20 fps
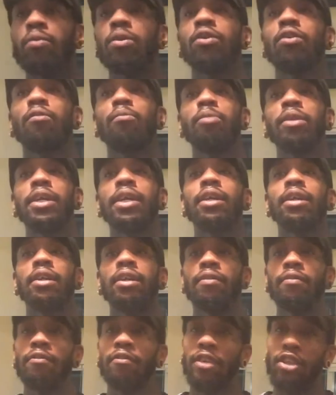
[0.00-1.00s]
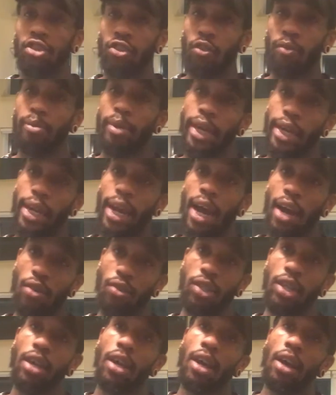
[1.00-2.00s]
be in an official Penthouse
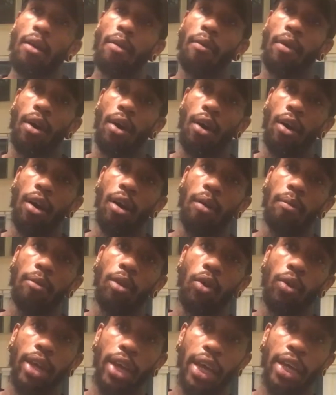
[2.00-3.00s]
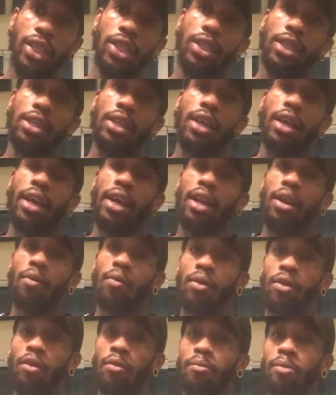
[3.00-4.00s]
location, and it will
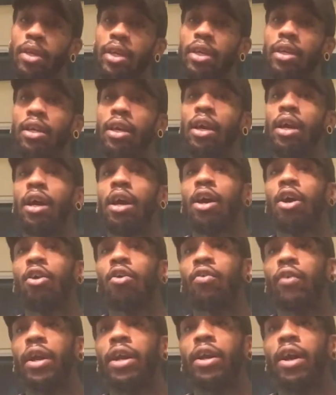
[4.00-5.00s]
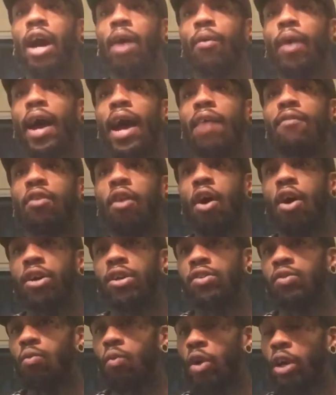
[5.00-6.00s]
be greater. I will have artists
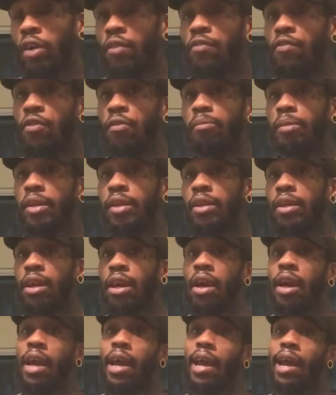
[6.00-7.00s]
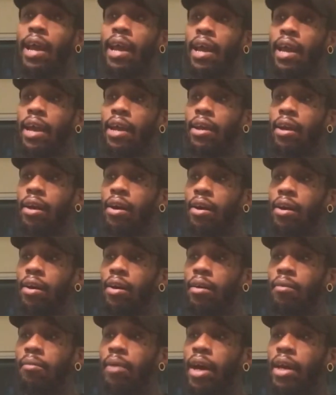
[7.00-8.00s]
working for me, and
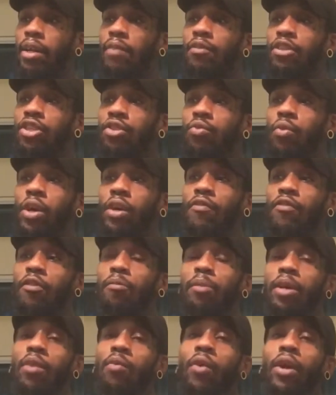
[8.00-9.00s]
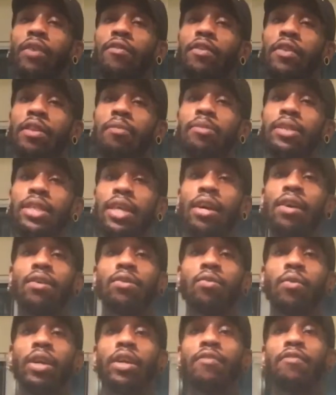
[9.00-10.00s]
not even just working for me, working for themselves,
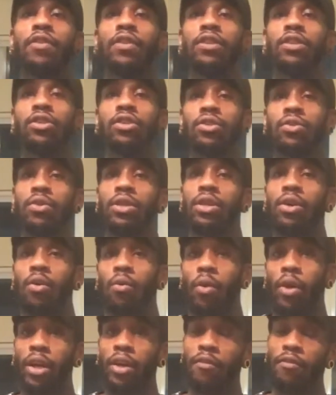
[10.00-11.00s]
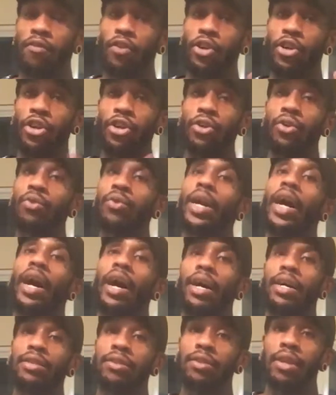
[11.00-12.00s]
working for the studio, working for you guys.
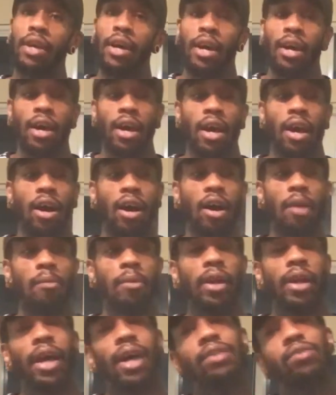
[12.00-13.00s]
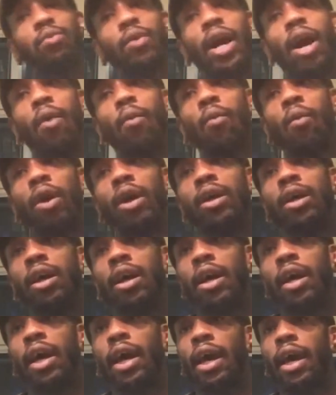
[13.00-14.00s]
And that's what I want,
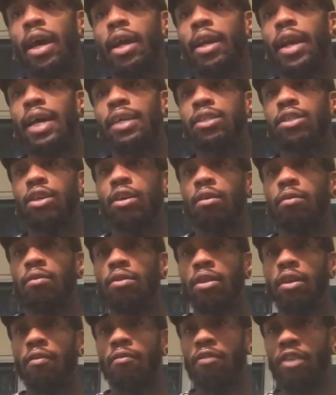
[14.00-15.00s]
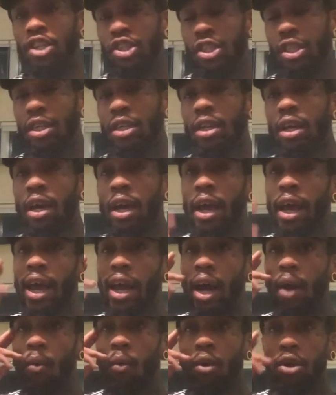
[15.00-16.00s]
and that's the vision, and I
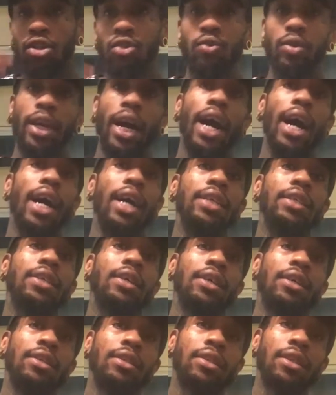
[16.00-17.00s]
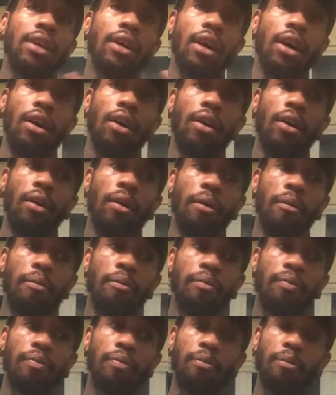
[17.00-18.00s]
want you guys to
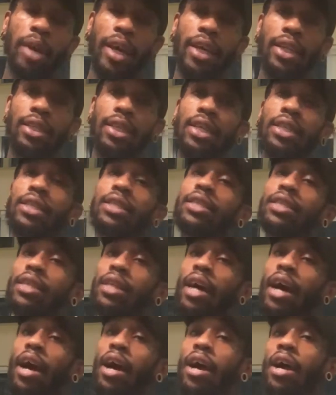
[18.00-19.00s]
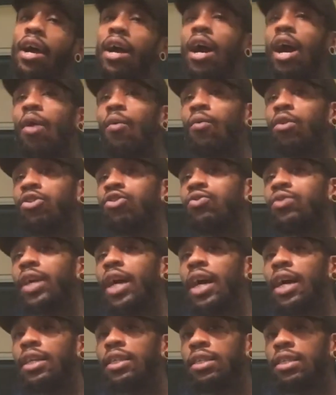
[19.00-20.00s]
pay attention to that. I want you
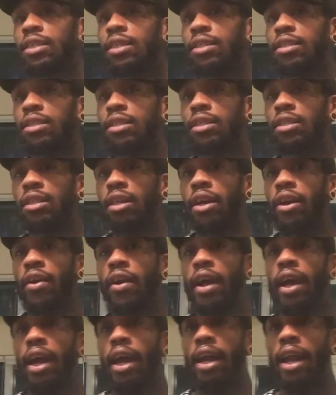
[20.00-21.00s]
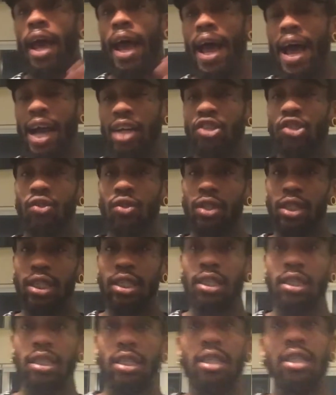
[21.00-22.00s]
guys to sit there and actually
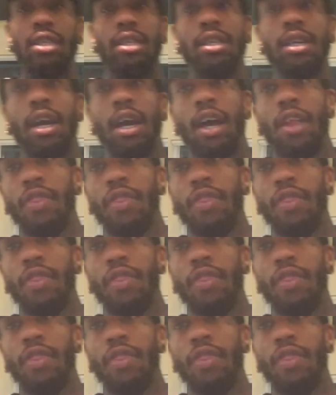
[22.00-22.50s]
see the